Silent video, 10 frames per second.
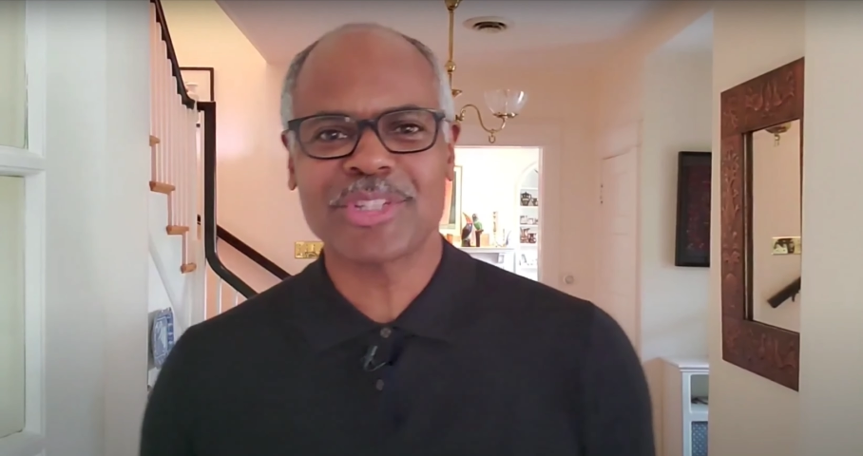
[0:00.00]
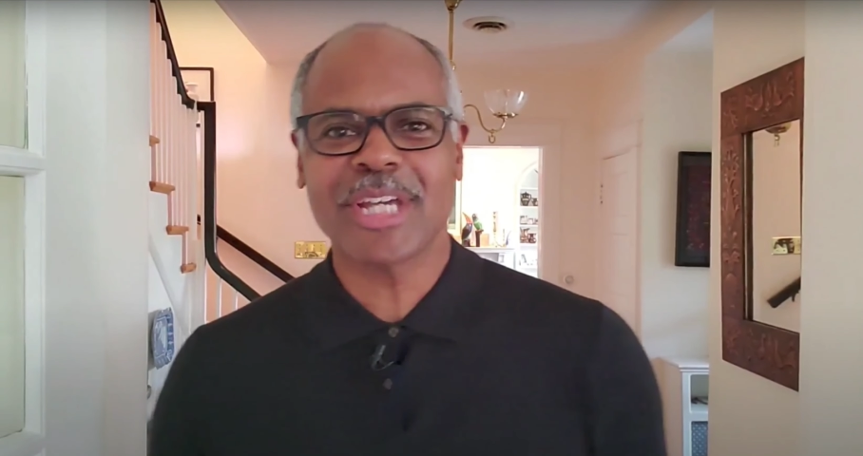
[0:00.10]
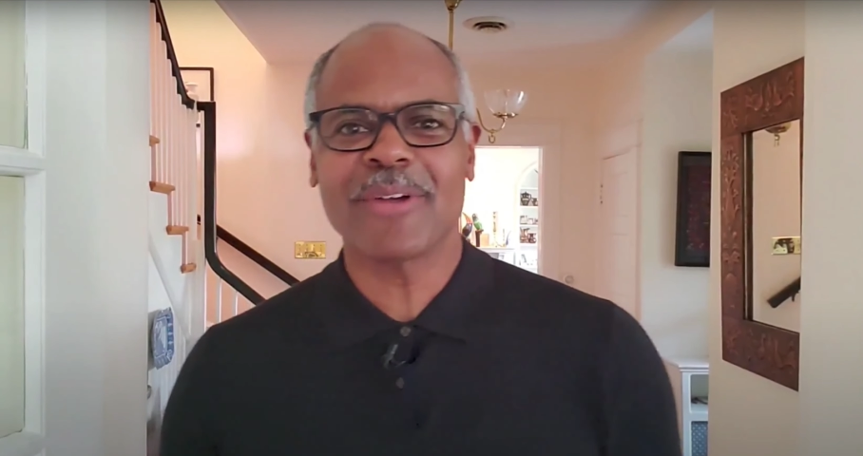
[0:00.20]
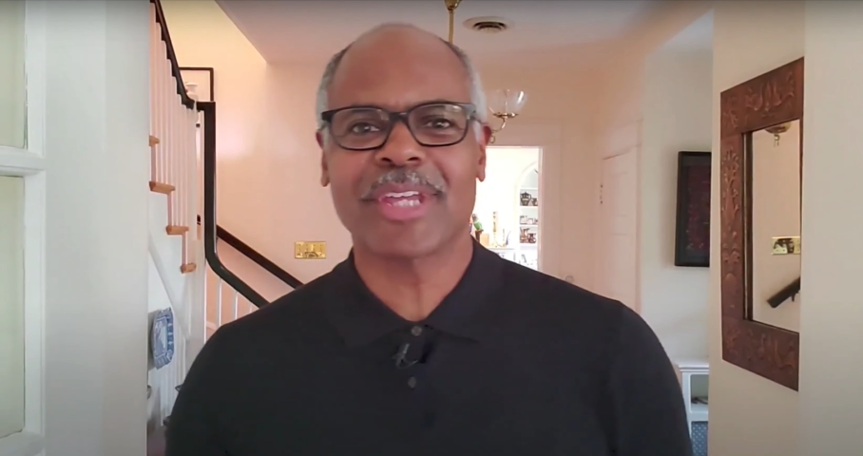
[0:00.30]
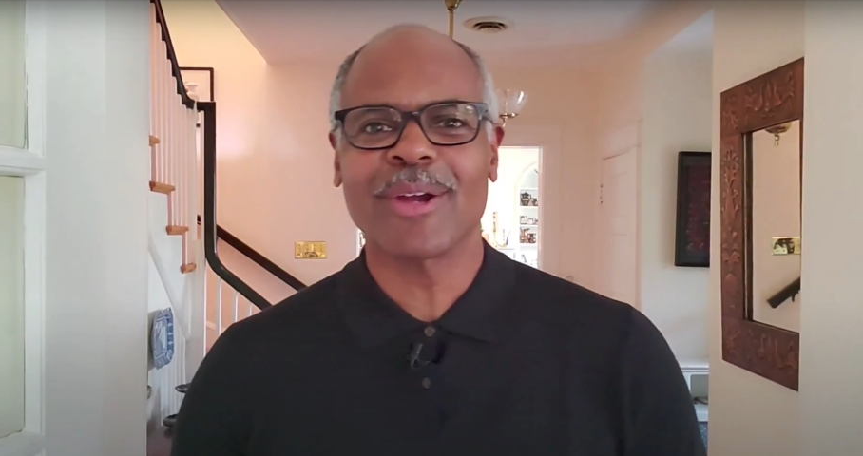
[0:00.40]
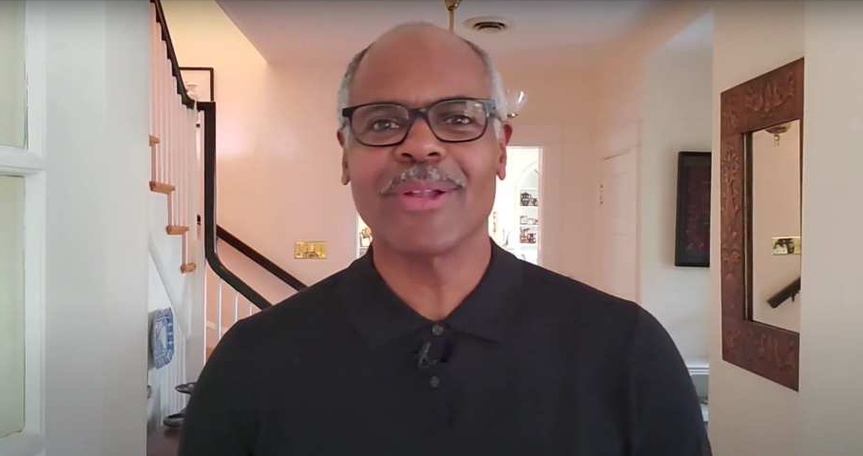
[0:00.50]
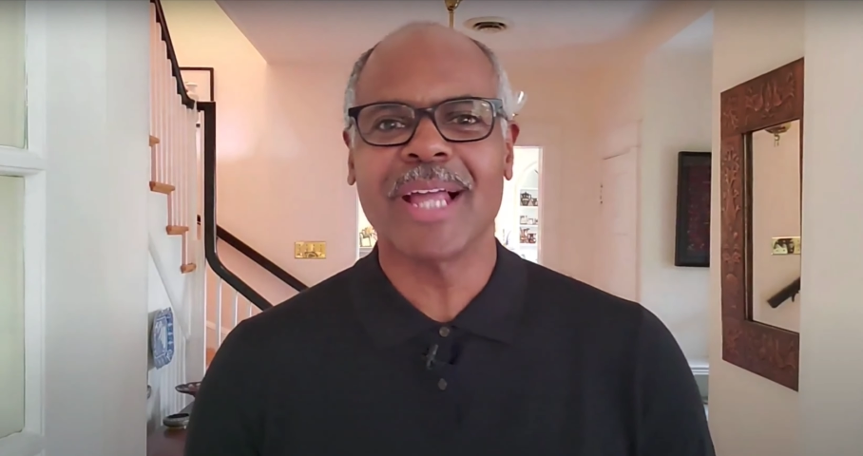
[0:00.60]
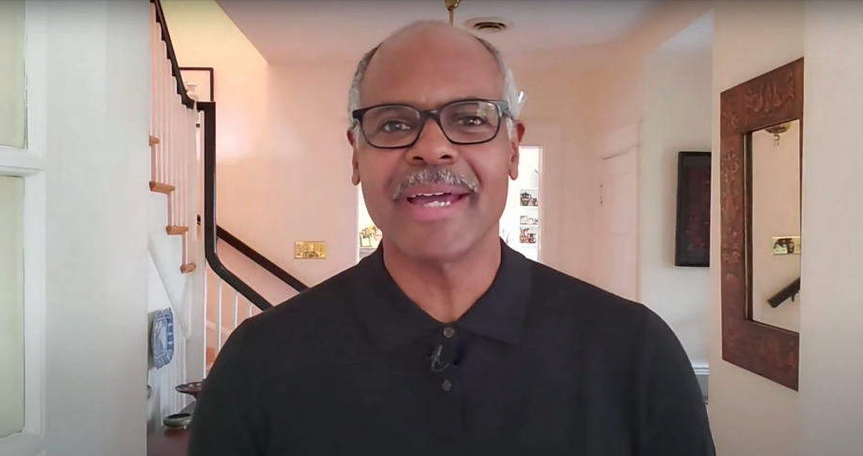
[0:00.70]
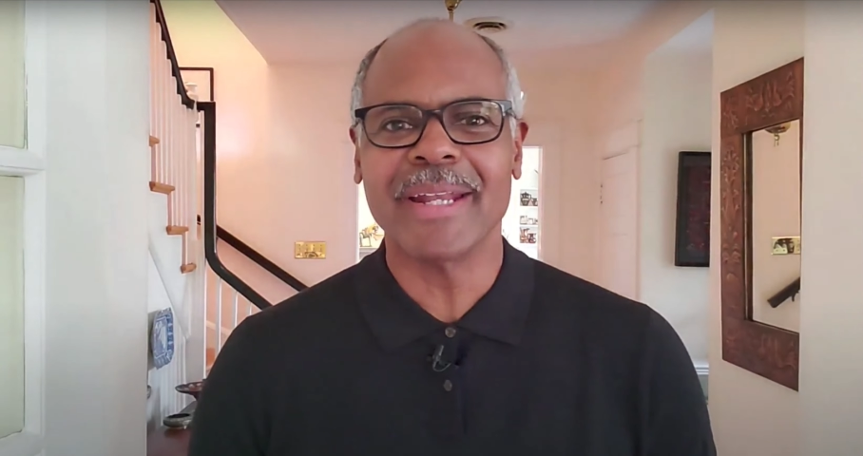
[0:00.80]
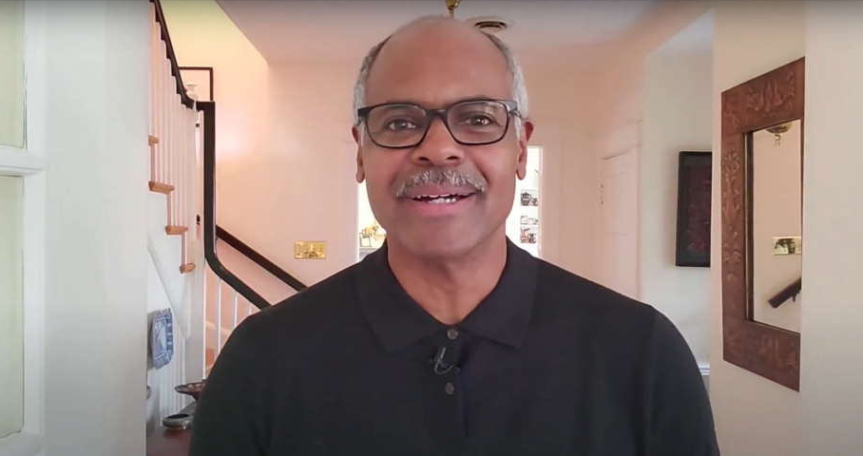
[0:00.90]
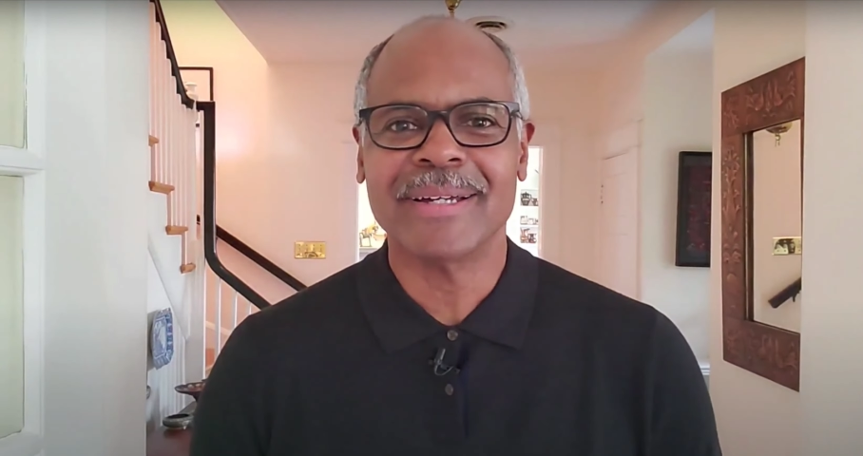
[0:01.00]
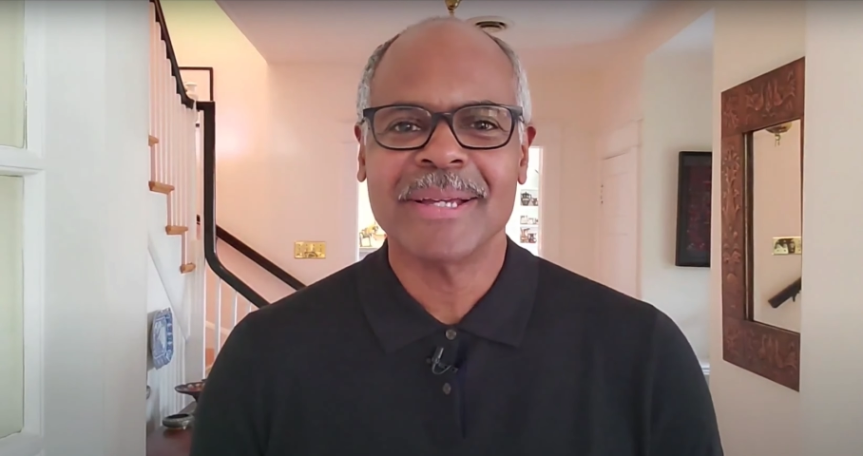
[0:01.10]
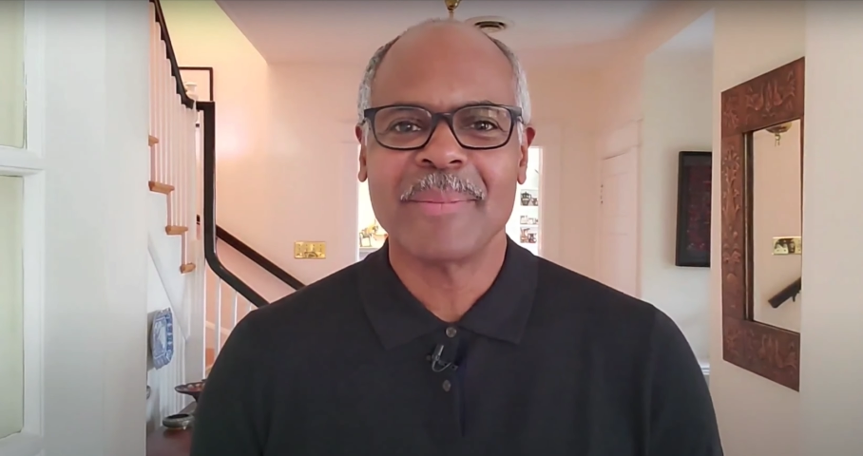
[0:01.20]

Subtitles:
South Carolina.